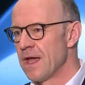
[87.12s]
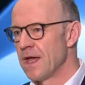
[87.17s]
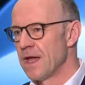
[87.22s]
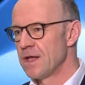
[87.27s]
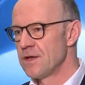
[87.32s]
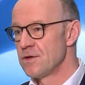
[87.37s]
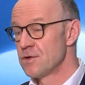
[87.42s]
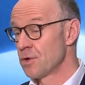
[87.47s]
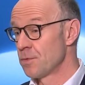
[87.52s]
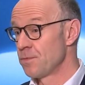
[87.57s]

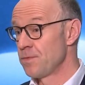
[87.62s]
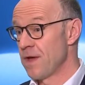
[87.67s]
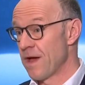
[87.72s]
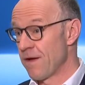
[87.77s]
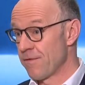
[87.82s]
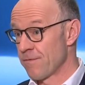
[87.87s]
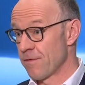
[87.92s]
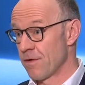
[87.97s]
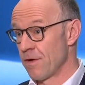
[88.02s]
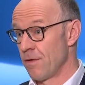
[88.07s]
In Europe, we
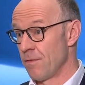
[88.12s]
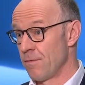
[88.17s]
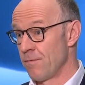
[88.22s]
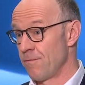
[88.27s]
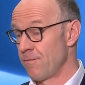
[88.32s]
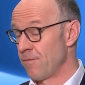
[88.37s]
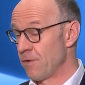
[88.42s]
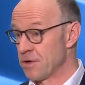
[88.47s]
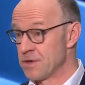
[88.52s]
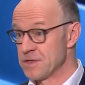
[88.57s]
have a
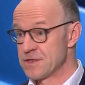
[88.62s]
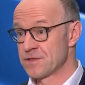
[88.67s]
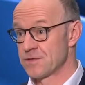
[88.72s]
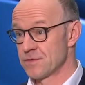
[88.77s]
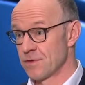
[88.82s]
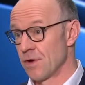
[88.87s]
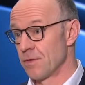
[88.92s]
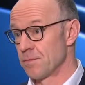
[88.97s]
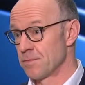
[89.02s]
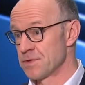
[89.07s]
very
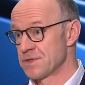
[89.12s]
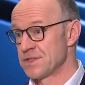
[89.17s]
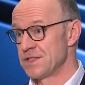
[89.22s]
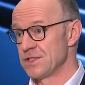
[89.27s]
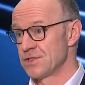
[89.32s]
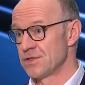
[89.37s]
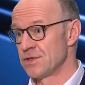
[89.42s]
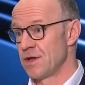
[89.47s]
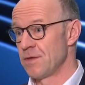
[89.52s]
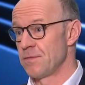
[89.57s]
strong
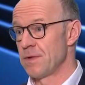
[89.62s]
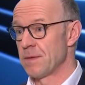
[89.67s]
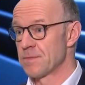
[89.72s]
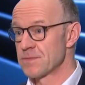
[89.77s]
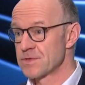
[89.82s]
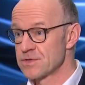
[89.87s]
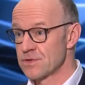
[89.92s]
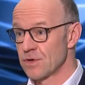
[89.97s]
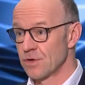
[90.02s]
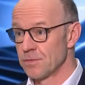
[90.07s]
position. We have
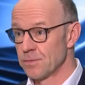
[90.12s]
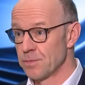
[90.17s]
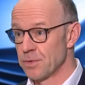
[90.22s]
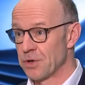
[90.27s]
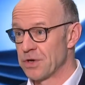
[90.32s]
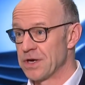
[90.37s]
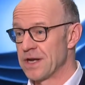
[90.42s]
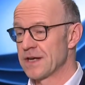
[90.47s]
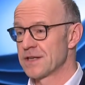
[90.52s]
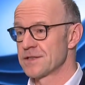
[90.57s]
strong
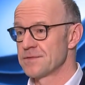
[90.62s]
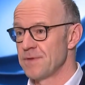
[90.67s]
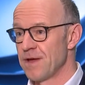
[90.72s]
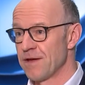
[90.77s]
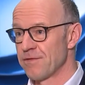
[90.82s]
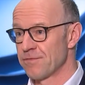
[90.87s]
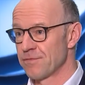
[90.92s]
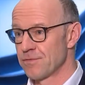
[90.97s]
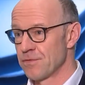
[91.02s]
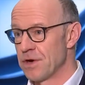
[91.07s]
products, we
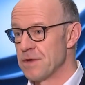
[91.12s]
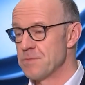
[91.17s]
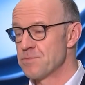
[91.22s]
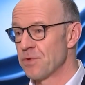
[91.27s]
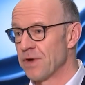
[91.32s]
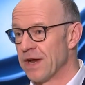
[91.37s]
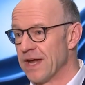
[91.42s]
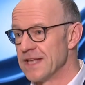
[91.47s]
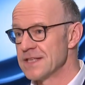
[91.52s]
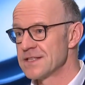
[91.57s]
have great
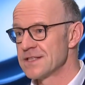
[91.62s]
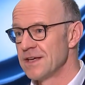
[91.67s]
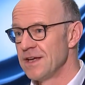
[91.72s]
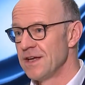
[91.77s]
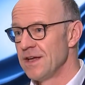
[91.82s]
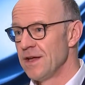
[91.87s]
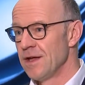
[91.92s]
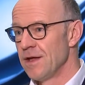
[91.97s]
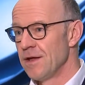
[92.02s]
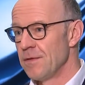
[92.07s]
brands,
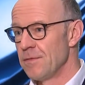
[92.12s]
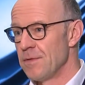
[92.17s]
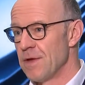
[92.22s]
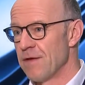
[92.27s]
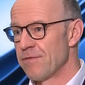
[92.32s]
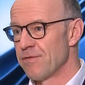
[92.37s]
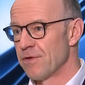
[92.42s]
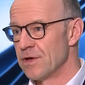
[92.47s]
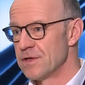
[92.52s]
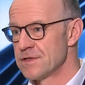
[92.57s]
we
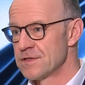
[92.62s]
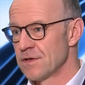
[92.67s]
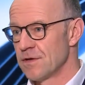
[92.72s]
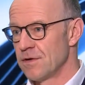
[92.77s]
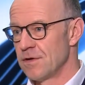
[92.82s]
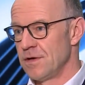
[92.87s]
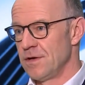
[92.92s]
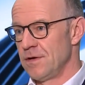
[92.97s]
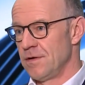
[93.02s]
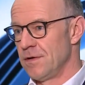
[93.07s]
have
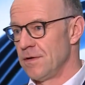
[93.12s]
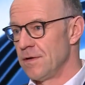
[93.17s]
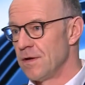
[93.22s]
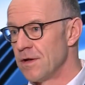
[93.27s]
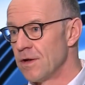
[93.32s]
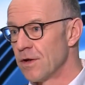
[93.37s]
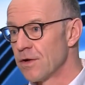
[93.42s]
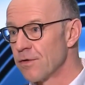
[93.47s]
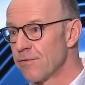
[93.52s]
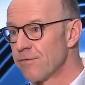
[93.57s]
also a
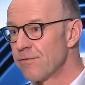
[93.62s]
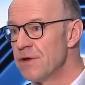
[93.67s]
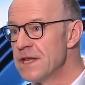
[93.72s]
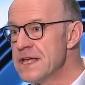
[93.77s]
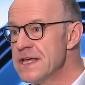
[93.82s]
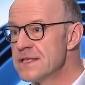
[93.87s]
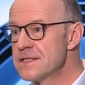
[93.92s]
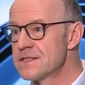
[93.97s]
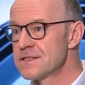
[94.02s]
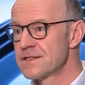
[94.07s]
lot of
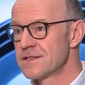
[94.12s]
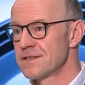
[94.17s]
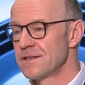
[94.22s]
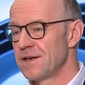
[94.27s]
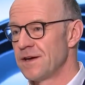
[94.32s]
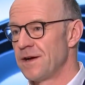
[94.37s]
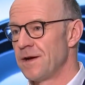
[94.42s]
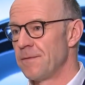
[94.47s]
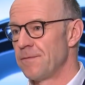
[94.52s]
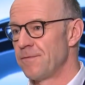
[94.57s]
fleets,
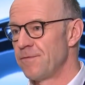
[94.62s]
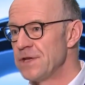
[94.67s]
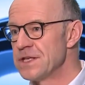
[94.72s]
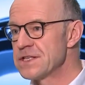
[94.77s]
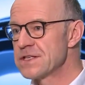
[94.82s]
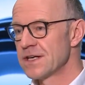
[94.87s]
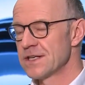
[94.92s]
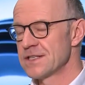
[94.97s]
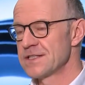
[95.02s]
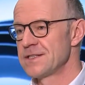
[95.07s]
um,
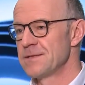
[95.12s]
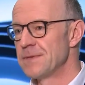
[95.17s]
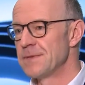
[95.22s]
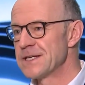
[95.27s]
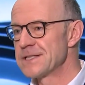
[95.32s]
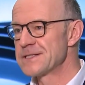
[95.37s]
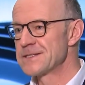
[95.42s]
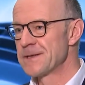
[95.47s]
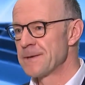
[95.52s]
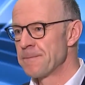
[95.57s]
fleet
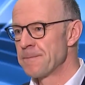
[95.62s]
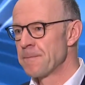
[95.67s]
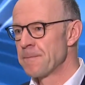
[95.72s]
customers,